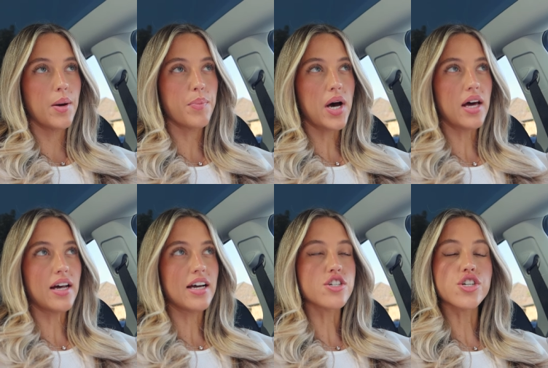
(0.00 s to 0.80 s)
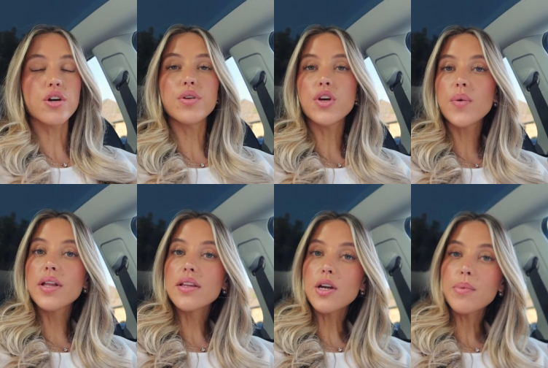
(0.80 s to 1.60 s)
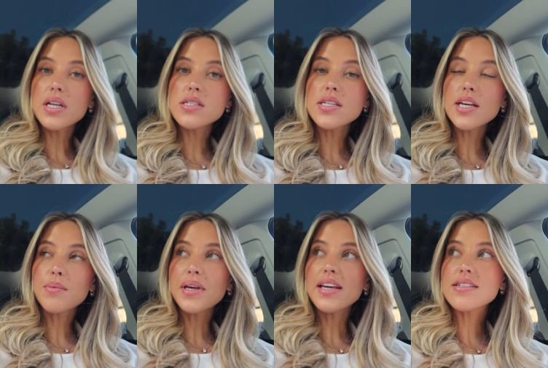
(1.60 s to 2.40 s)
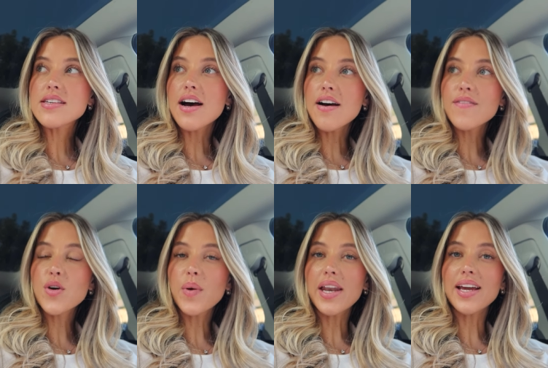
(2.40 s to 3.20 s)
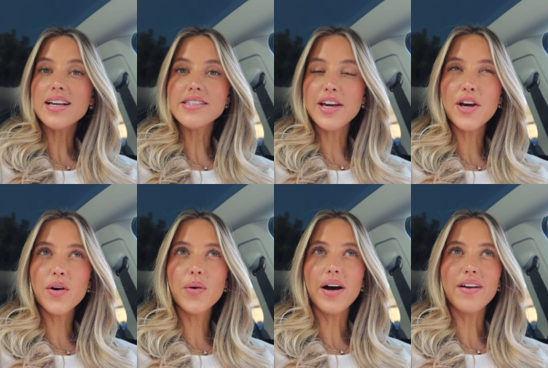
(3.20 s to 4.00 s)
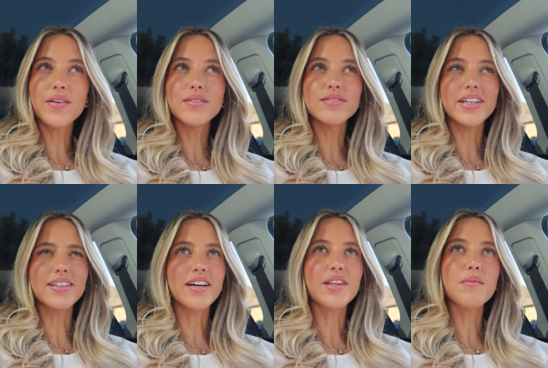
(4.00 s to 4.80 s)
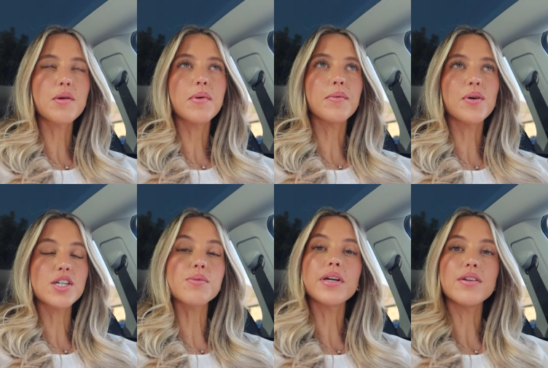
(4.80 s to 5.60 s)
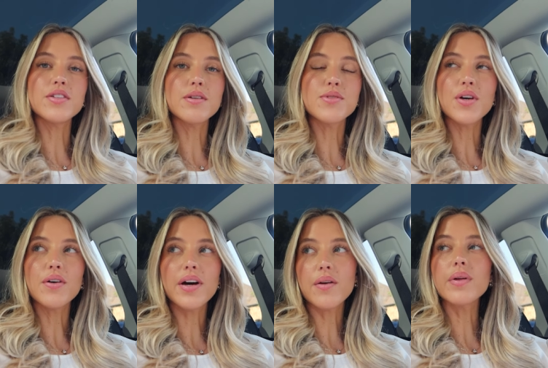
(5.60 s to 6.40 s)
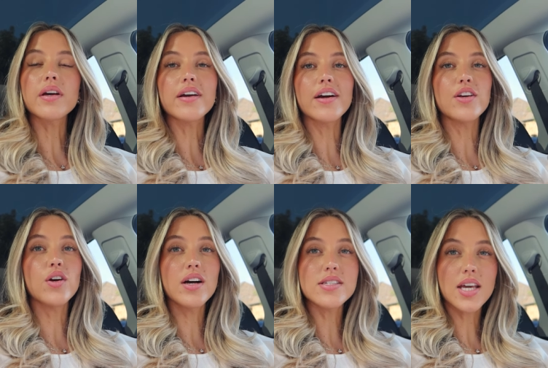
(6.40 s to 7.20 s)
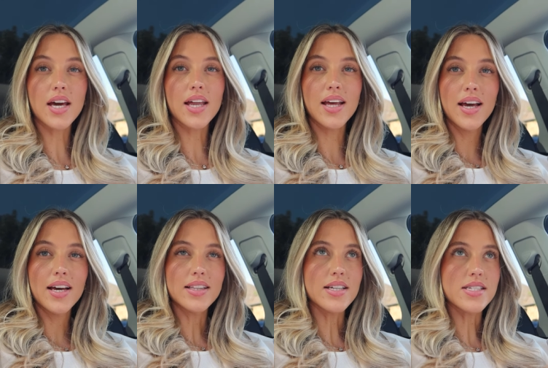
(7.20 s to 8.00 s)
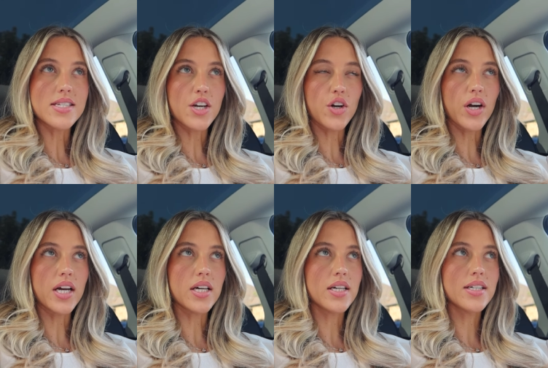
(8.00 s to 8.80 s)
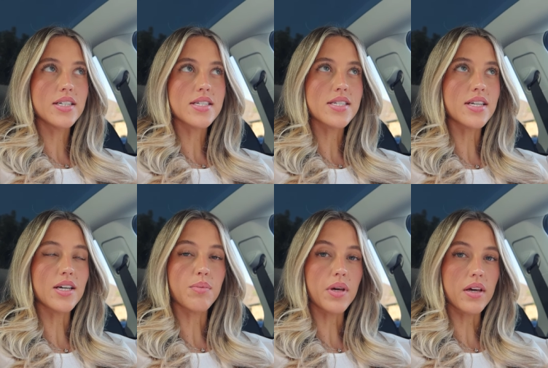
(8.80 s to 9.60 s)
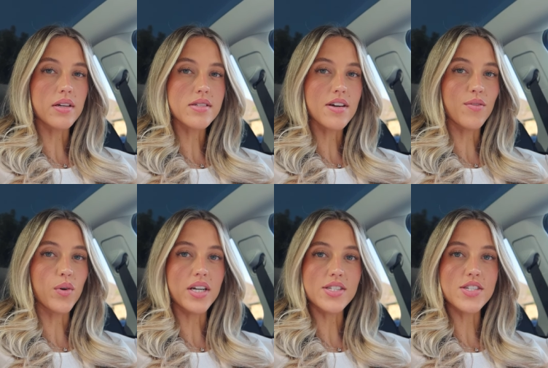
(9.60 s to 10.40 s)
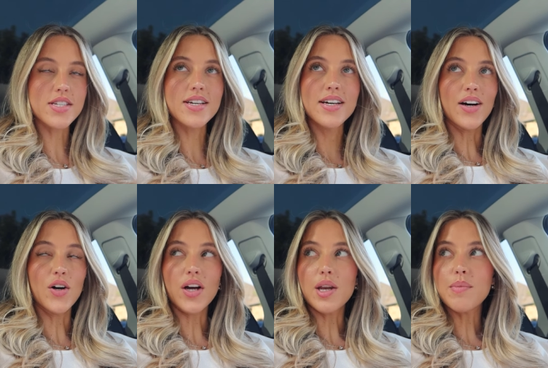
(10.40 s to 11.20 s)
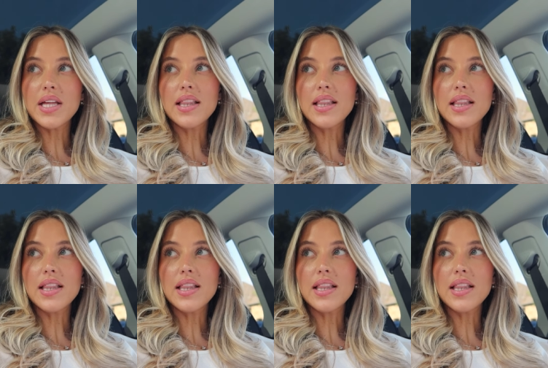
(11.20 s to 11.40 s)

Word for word: But I showed you a little bit of sneak peeks of the wedding because I know I don't like not that many people watch my YouTube, so I don't really care. You guys get the secret sneak peeks of what it's all gonna be